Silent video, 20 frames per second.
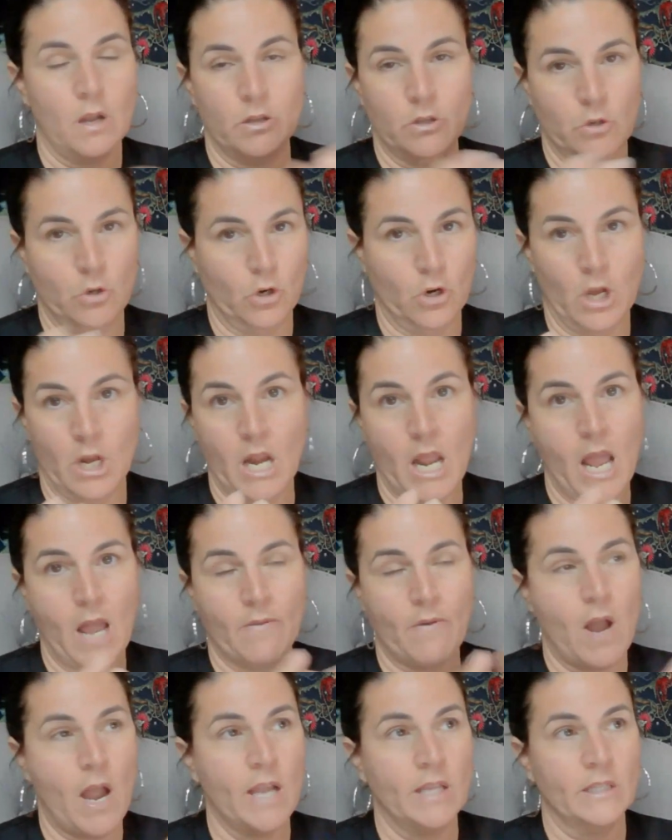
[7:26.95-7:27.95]
You're going to
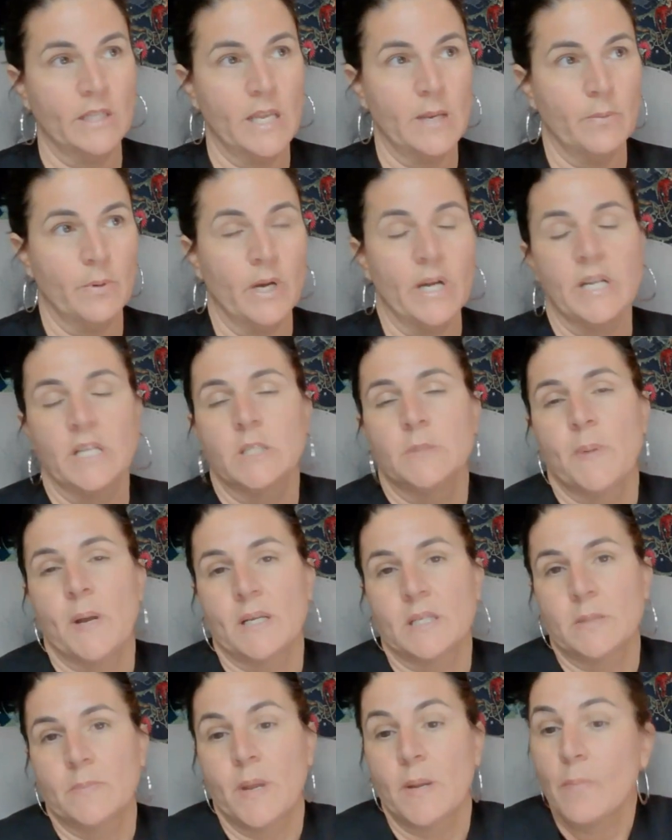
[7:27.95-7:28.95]
have high labor and
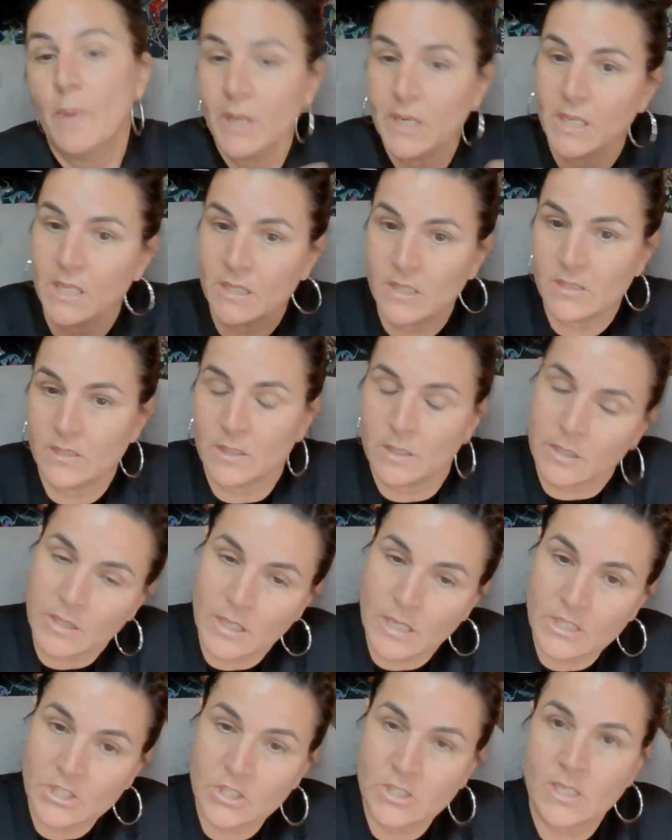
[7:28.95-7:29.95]
expect to make money.
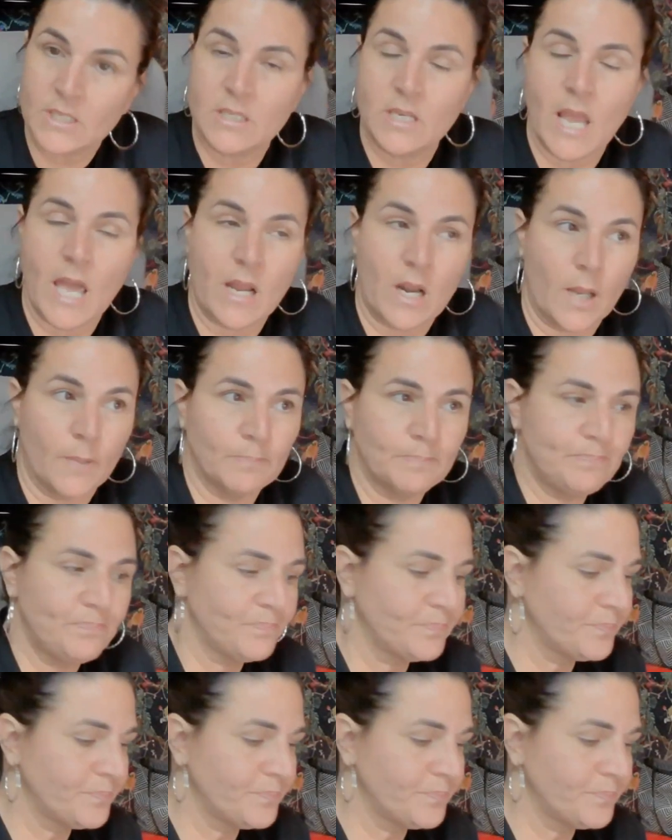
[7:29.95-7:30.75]
It just doesn't add up.